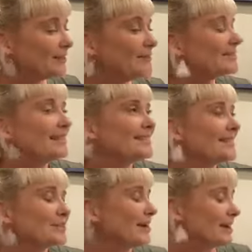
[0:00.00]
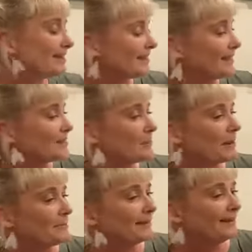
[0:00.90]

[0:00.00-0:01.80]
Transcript: You say such nice things about me.